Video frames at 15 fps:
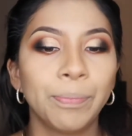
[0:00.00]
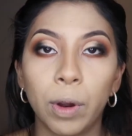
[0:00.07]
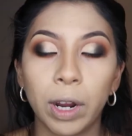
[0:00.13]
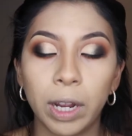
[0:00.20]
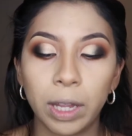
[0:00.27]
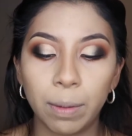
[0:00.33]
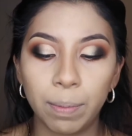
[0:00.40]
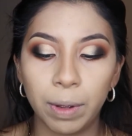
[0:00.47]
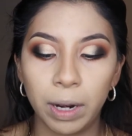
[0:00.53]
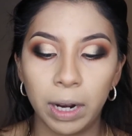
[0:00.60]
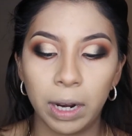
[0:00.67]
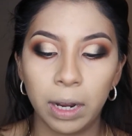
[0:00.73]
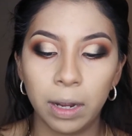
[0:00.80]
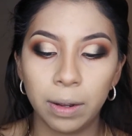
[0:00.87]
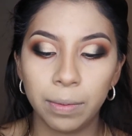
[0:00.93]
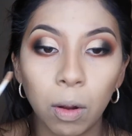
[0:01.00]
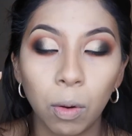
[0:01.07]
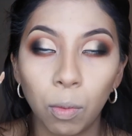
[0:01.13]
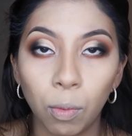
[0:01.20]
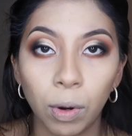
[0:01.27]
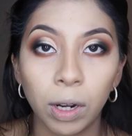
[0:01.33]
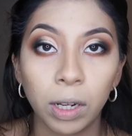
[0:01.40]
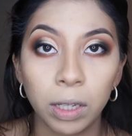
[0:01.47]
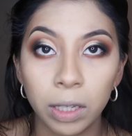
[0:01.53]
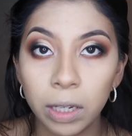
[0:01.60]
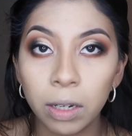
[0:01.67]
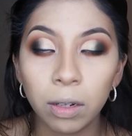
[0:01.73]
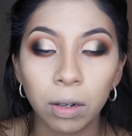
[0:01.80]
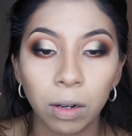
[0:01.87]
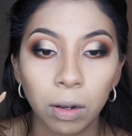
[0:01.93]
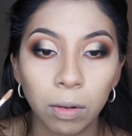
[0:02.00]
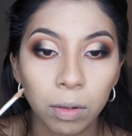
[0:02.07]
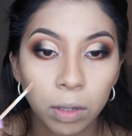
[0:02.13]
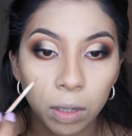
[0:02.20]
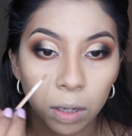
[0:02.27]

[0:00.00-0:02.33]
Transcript: We're gonna put it where concealer goes.